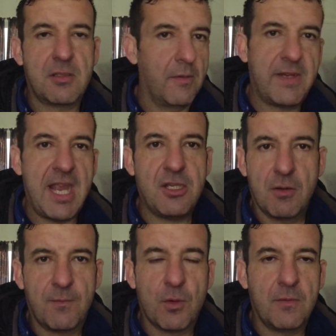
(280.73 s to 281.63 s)
of getting
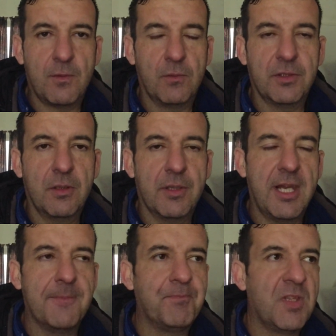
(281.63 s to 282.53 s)
young folk involved and all
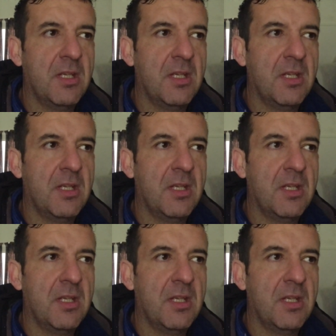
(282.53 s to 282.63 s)
that.